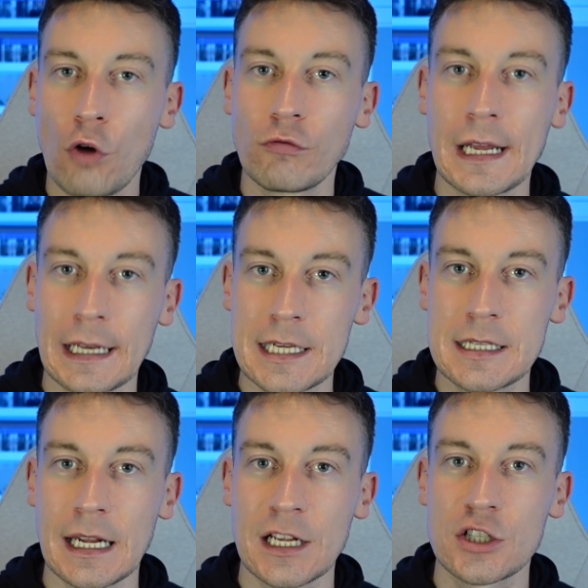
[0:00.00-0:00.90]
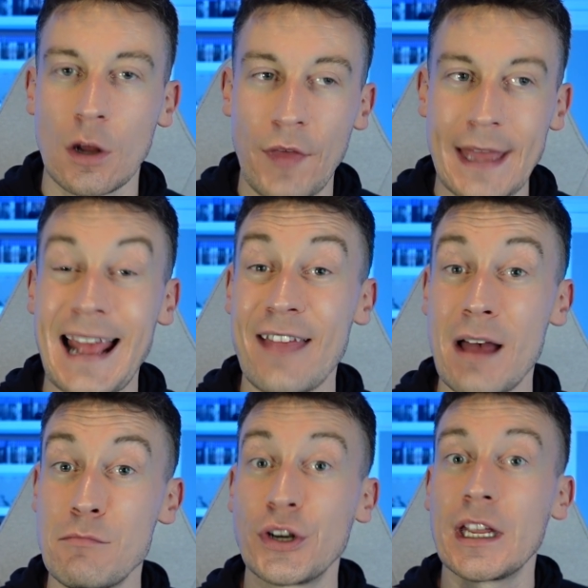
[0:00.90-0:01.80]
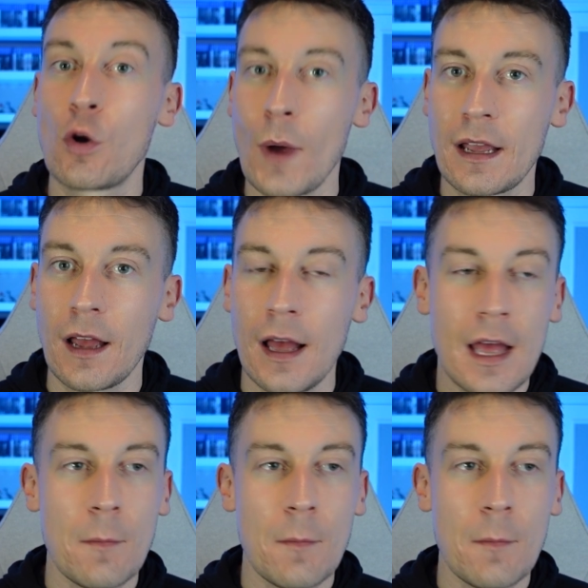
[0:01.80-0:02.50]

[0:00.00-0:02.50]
realistic so they get their money quicker.